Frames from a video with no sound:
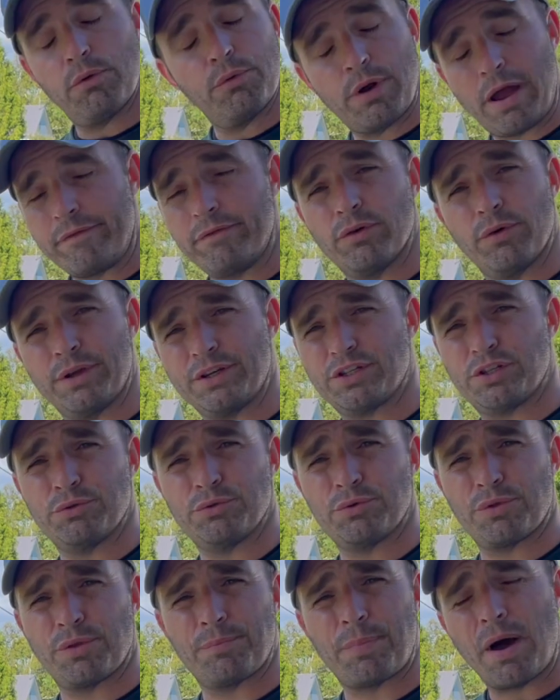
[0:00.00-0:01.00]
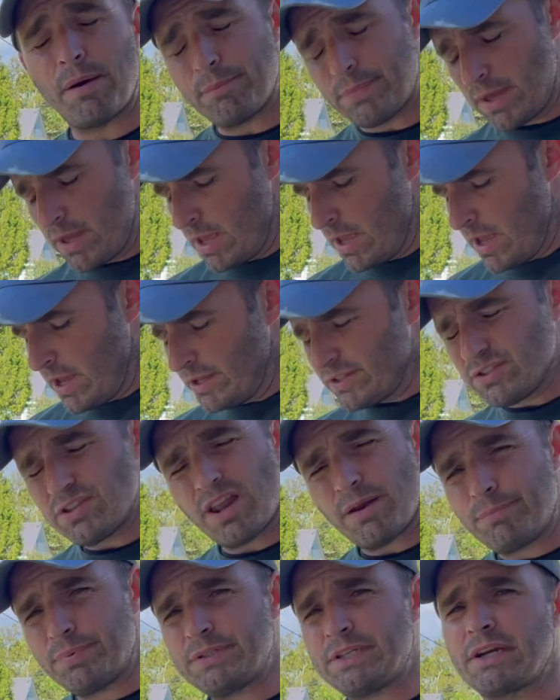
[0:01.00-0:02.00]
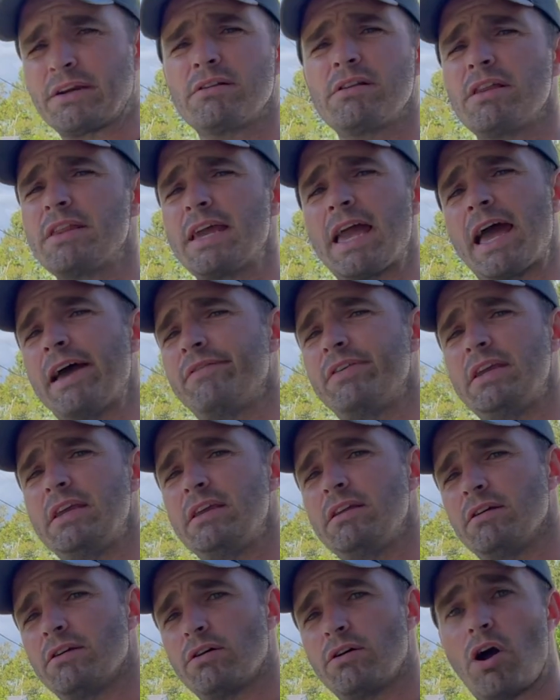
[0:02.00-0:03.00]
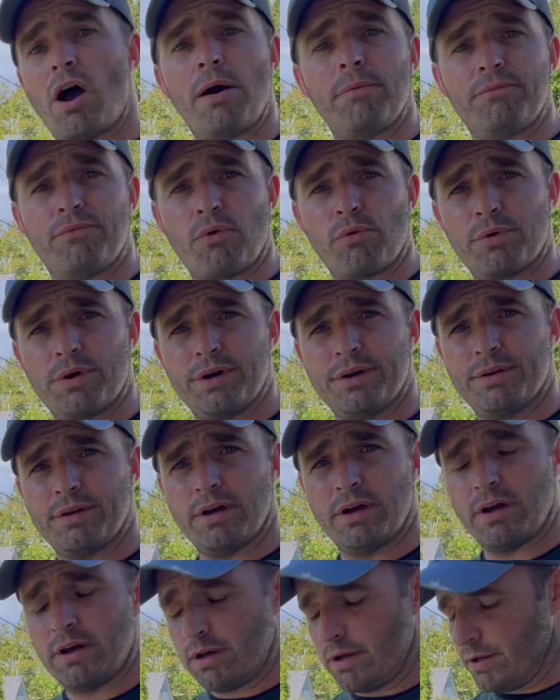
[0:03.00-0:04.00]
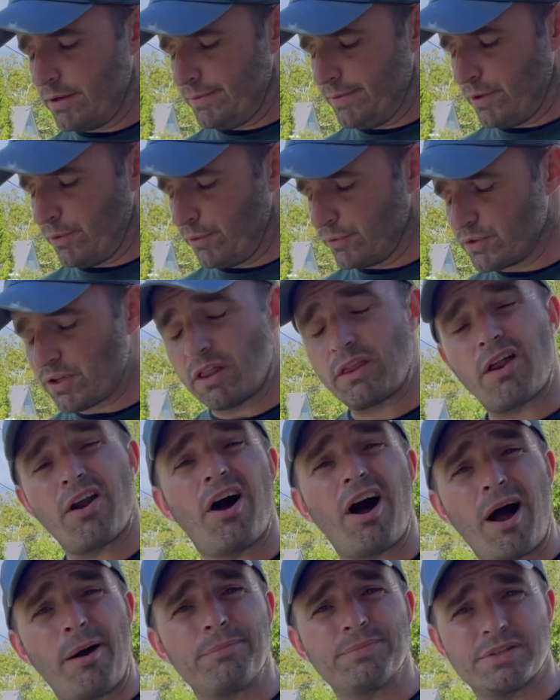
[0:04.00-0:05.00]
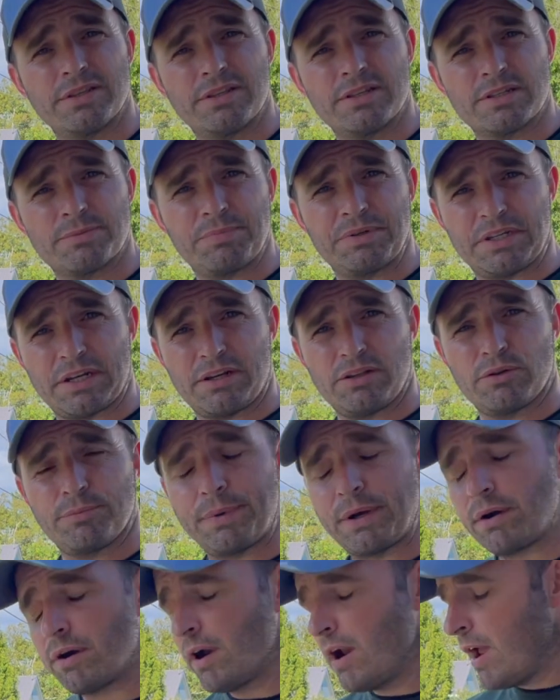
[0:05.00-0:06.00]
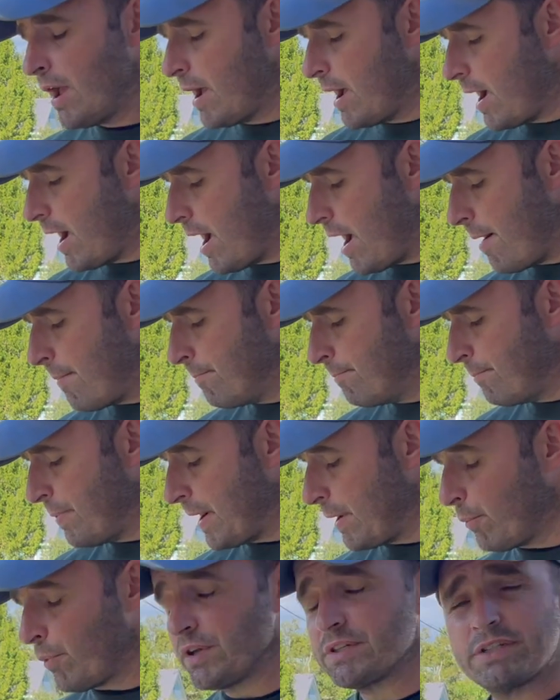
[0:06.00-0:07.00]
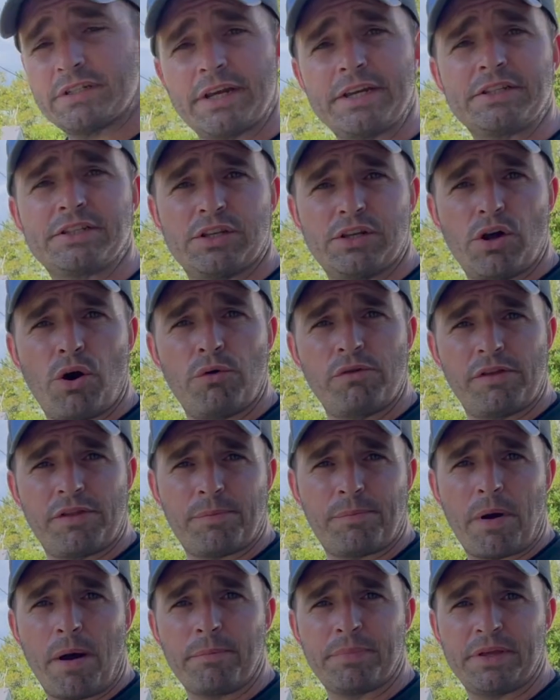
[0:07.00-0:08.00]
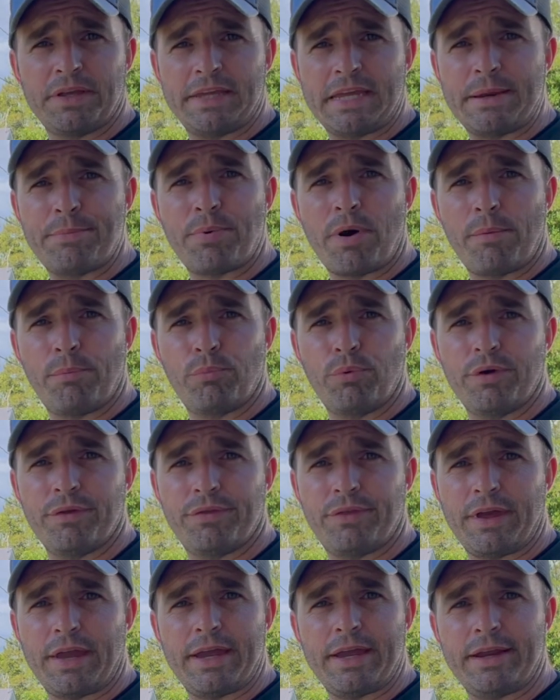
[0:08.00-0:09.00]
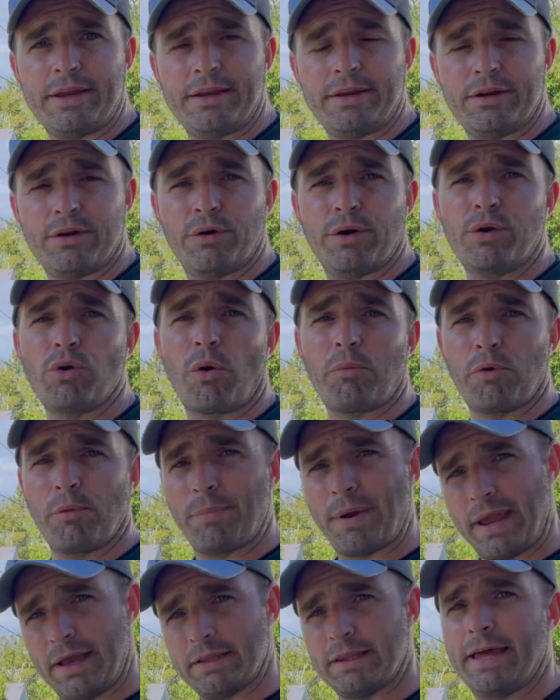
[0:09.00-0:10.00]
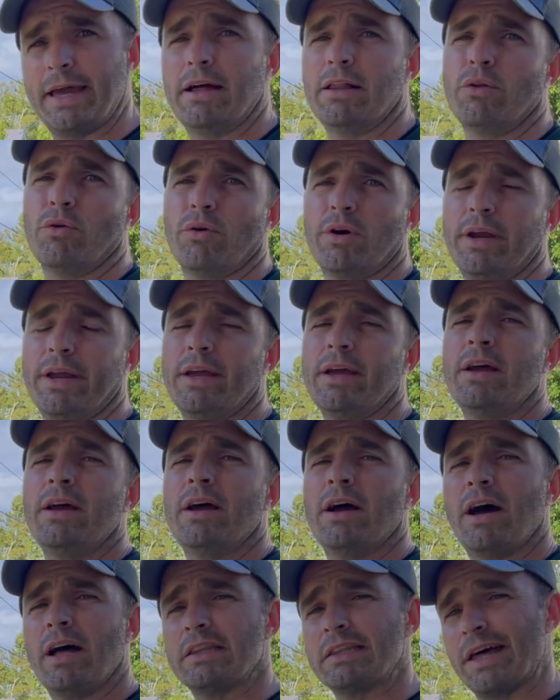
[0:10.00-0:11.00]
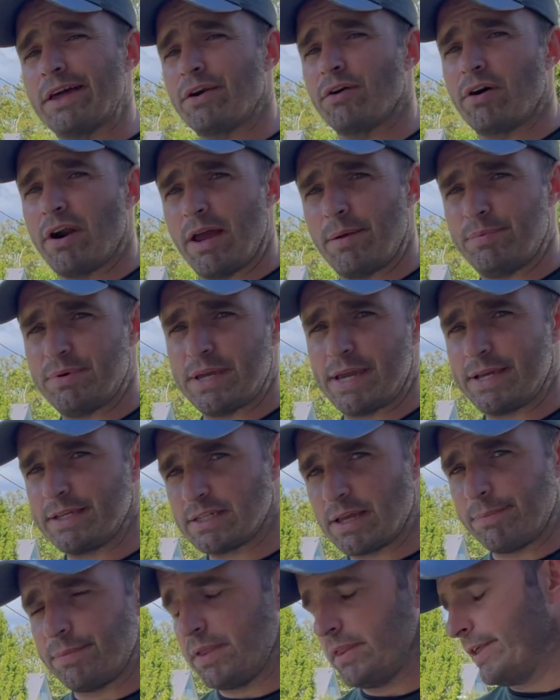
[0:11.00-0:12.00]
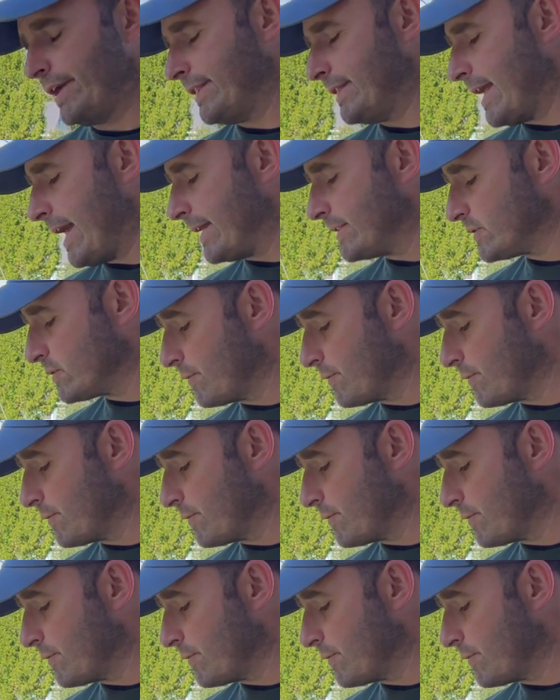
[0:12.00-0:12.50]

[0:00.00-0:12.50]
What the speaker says: We have no issues with the pump. It's not a particularly heavy or hop forward, there's not a lot of hops in this particular beer, but it was nice to know that the pump can keep up with a normal pale ale or a lighter IPA, something like that.